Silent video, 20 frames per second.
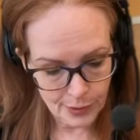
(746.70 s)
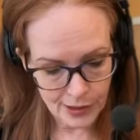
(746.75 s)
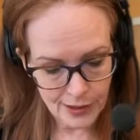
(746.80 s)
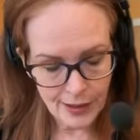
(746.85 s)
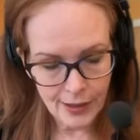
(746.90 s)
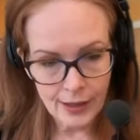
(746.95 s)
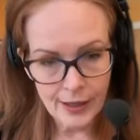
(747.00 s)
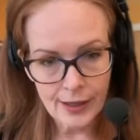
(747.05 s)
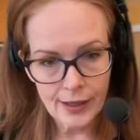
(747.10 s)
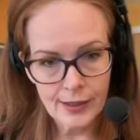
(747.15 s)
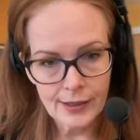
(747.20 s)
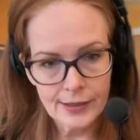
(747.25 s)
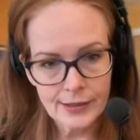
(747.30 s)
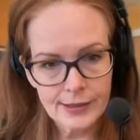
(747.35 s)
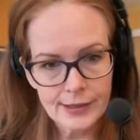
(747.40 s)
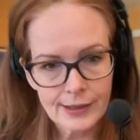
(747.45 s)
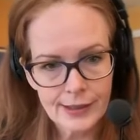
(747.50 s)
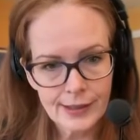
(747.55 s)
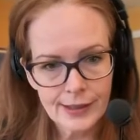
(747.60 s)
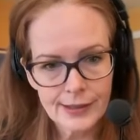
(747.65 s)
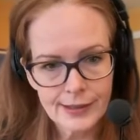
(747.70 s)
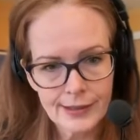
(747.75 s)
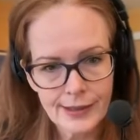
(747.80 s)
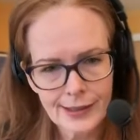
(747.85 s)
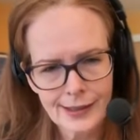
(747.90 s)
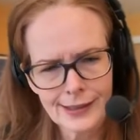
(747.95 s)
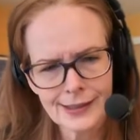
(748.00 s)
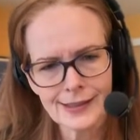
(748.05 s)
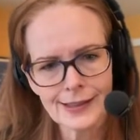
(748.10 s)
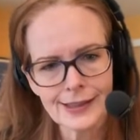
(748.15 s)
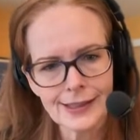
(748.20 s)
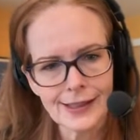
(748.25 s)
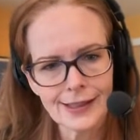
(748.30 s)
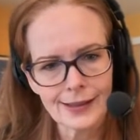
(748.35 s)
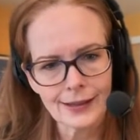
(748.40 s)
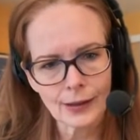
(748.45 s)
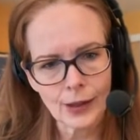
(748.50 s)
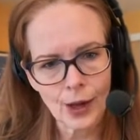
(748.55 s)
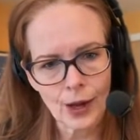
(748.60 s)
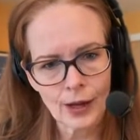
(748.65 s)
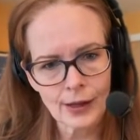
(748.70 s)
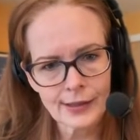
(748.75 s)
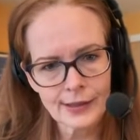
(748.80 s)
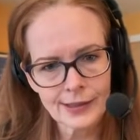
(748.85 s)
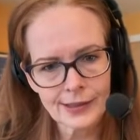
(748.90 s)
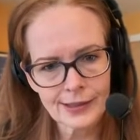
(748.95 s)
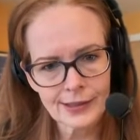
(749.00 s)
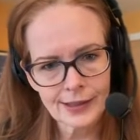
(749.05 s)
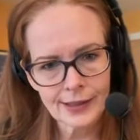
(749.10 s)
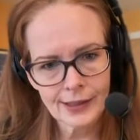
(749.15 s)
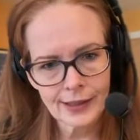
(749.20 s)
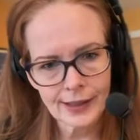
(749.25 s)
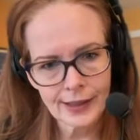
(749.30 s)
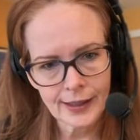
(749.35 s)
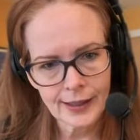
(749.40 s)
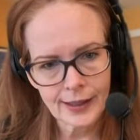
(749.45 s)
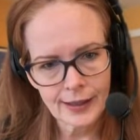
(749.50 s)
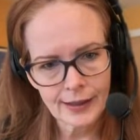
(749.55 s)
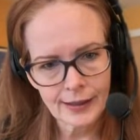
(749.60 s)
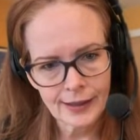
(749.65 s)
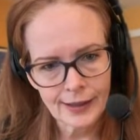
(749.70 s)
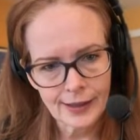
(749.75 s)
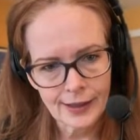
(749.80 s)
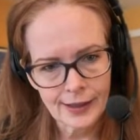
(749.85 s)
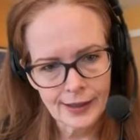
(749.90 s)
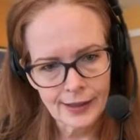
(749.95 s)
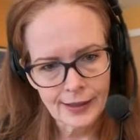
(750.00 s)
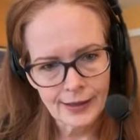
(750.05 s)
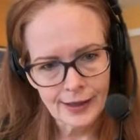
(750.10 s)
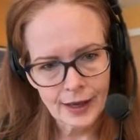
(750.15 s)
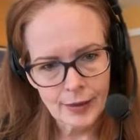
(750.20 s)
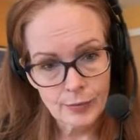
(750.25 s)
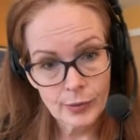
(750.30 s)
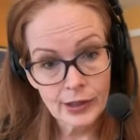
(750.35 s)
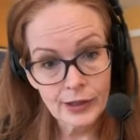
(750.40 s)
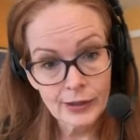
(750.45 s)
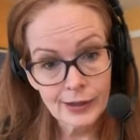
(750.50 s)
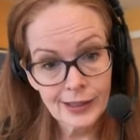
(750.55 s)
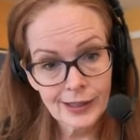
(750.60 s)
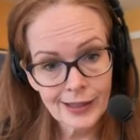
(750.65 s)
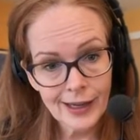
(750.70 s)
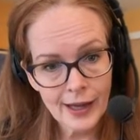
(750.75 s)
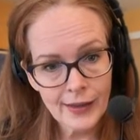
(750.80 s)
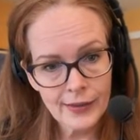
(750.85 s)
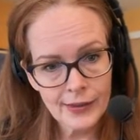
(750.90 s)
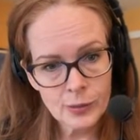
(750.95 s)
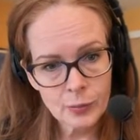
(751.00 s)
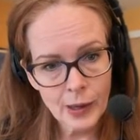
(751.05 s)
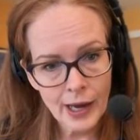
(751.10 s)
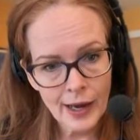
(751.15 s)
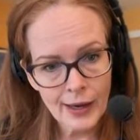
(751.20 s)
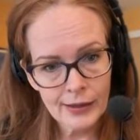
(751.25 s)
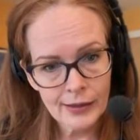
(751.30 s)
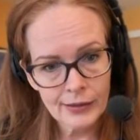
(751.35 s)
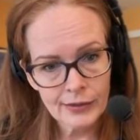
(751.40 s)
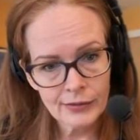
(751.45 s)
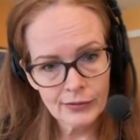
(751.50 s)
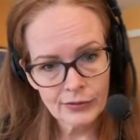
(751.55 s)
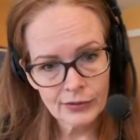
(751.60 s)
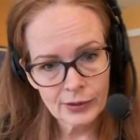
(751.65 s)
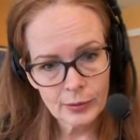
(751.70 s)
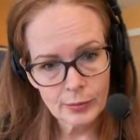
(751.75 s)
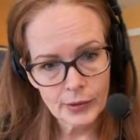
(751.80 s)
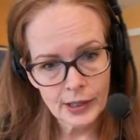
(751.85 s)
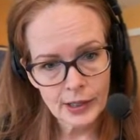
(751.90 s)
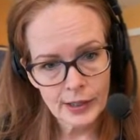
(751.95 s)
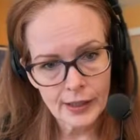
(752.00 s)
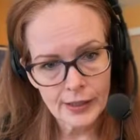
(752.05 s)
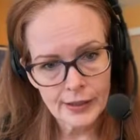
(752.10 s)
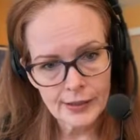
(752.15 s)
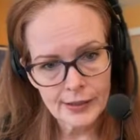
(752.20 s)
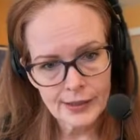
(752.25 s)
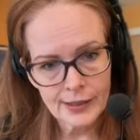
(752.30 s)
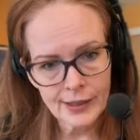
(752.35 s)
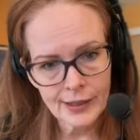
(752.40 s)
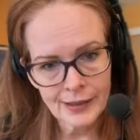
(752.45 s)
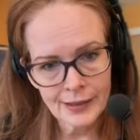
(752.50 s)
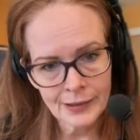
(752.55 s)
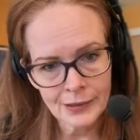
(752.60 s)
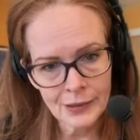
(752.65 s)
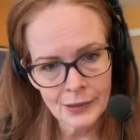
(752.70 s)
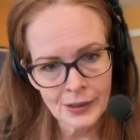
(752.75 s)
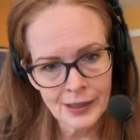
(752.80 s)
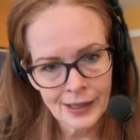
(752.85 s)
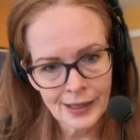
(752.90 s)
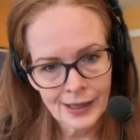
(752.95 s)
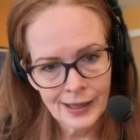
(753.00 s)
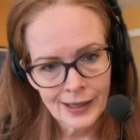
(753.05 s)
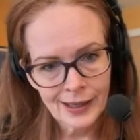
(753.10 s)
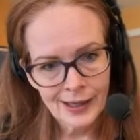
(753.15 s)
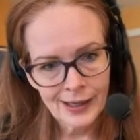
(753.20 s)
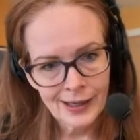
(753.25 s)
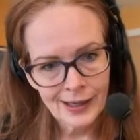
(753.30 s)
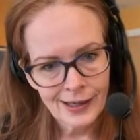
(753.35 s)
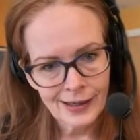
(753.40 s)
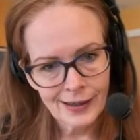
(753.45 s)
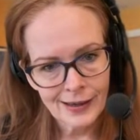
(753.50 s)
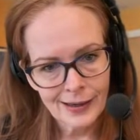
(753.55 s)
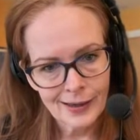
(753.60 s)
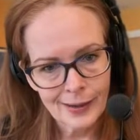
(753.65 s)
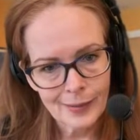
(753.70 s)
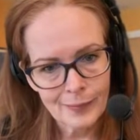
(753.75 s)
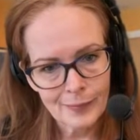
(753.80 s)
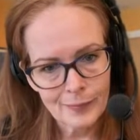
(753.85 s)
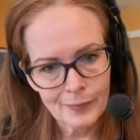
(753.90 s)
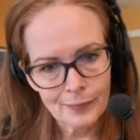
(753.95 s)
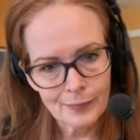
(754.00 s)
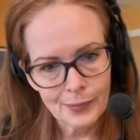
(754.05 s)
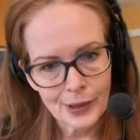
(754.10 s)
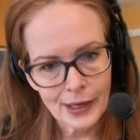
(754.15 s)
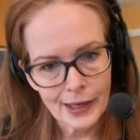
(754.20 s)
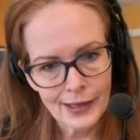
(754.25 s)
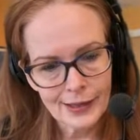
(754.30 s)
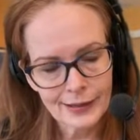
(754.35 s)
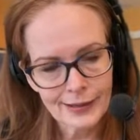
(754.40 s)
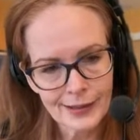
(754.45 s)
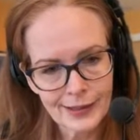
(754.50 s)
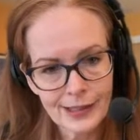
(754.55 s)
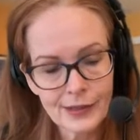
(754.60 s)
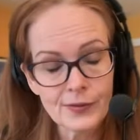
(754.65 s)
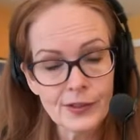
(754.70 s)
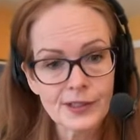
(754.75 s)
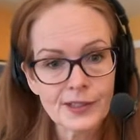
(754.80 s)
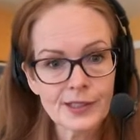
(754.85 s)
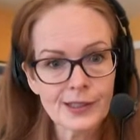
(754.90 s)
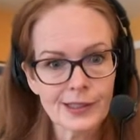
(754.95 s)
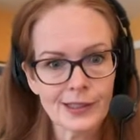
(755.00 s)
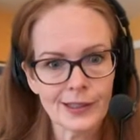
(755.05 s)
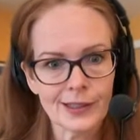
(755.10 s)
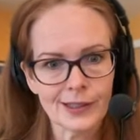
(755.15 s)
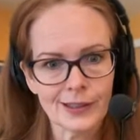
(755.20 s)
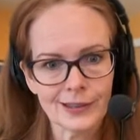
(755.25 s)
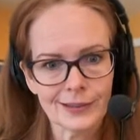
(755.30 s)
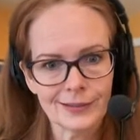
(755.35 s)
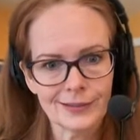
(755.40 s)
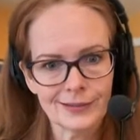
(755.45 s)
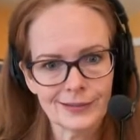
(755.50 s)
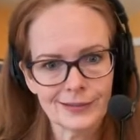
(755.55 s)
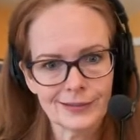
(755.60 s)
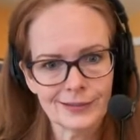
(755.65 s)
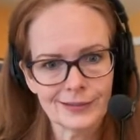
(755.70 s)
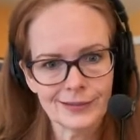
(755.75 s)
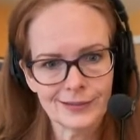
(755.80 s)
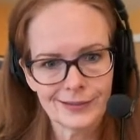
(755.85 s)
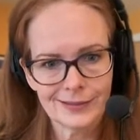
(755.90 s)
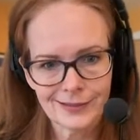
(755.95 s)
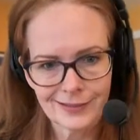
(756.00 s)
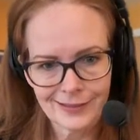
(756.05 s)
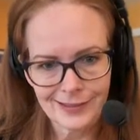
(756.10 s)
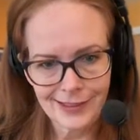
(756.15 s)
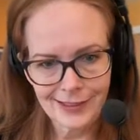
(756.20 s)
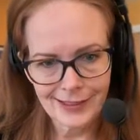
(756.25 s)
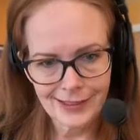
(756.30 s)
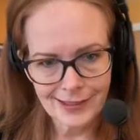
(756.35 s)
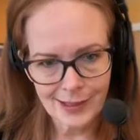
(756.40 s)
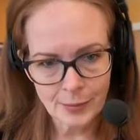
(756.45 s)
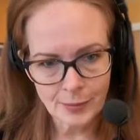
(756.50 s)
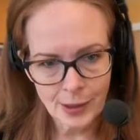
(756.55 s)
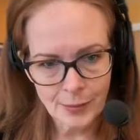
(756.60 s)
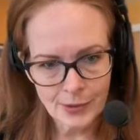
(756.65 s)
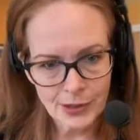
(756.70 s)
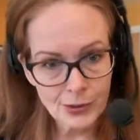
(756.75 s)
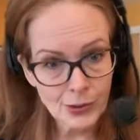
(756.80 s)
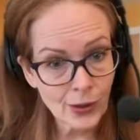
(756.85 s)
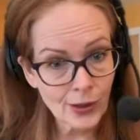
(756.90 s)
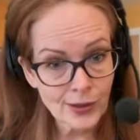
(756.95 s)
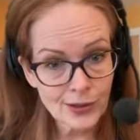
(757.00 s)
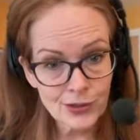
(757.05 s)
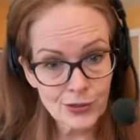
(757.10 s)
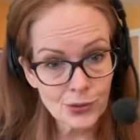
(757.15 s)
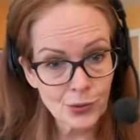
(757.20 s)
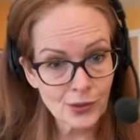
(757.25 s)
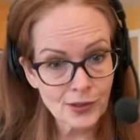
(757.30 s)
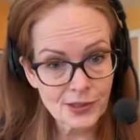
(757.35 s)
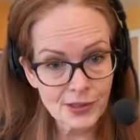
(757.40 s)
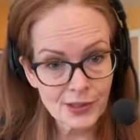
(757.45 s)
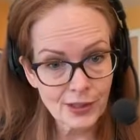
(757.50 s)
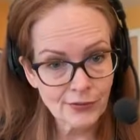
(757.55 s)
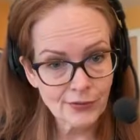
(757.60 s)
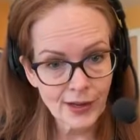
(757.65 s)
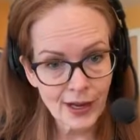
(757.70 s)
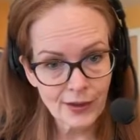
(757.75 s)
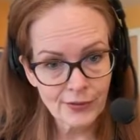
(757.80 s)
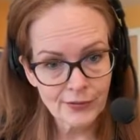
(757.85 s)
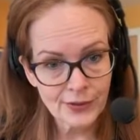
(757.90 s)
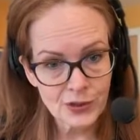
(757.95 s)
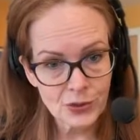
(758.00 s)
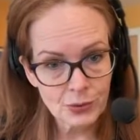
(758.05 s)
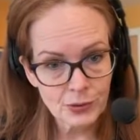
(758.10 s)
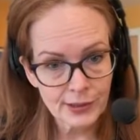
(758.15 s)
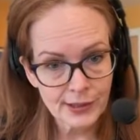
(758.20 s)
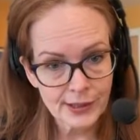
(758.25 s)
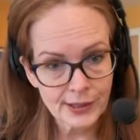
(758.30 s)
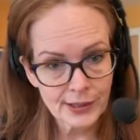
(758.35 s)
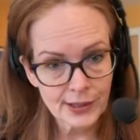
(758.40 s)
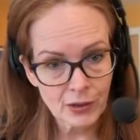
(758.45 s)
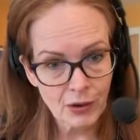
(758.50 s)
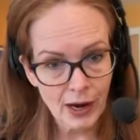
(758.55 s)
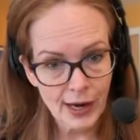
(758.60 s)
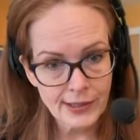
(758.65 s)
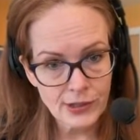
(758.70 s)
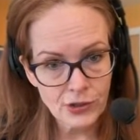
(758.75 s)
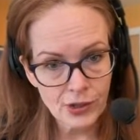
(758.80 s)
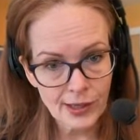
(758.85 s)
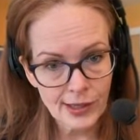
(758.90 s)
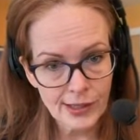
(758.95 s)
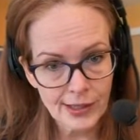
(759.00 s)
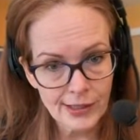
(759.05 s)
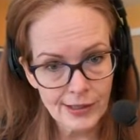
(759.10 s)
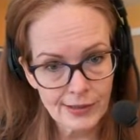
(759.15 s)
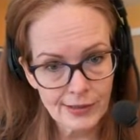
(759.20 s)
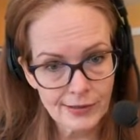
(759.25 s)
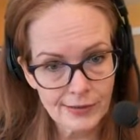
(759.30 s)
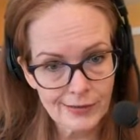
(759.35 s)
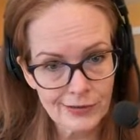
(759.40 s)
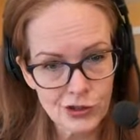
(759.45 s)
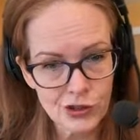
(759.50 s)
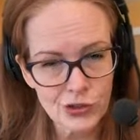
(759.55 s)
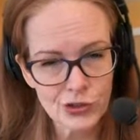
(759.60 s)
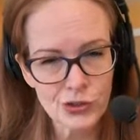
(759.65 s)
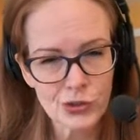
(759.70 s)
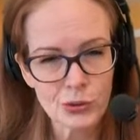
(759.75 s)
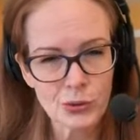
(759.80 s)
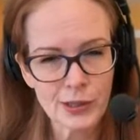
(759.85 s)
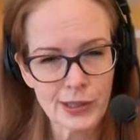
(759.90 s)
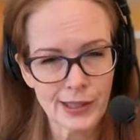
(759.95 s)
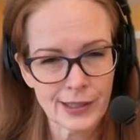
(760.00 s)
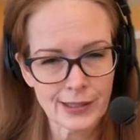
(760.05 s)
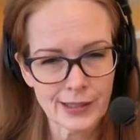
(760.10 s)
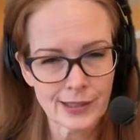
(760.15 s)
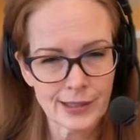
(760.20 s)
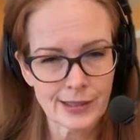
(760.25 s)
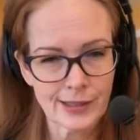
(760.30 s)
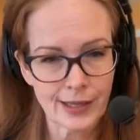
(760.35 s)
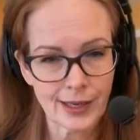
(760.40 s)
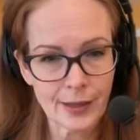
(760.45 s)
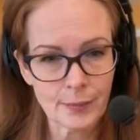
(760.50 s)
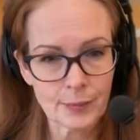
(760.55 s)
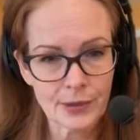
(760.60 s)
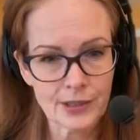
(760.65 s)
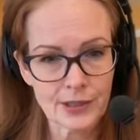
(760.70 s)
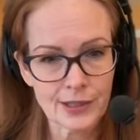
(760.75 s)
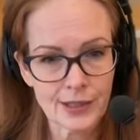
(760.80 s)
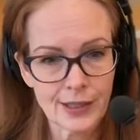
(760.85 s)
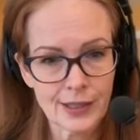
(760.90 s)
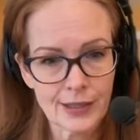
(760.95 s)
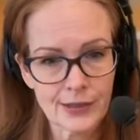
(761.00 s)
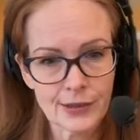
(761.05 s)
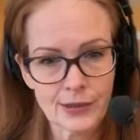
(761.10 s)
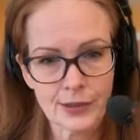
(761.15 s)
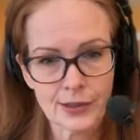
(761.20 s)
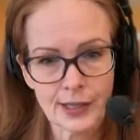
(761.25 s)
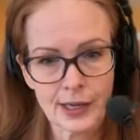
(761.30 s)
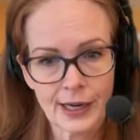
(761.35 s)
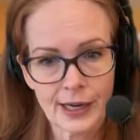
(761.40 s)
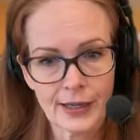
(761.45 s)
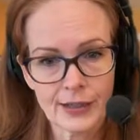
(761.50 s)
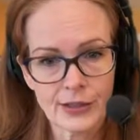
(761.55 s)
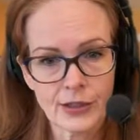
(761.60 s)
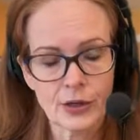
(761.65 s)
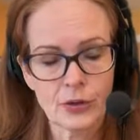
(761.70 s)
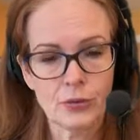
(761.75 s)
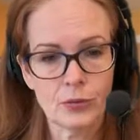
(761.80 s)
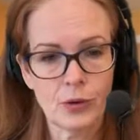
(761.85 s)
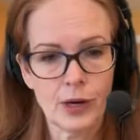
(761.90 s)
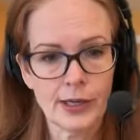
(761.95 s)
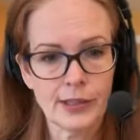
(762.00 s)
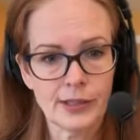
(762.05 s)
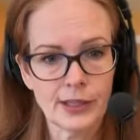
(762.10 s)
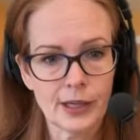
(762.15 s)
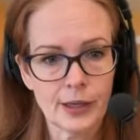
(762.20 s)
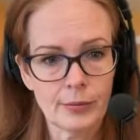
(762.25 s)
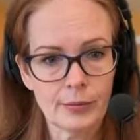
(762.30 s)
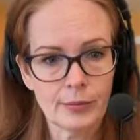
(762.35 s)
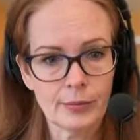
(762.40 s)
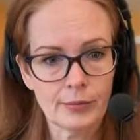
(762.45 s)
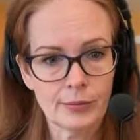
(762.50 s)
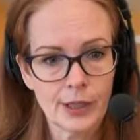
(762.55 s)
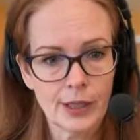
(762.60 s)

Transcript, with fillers: because it's easy to get lost in here. I've been looking at this pattern for a minute, so, um, but even still, sometimes it's hard to sort stuff out visually. So I try to just do it in steps so that I don't wind up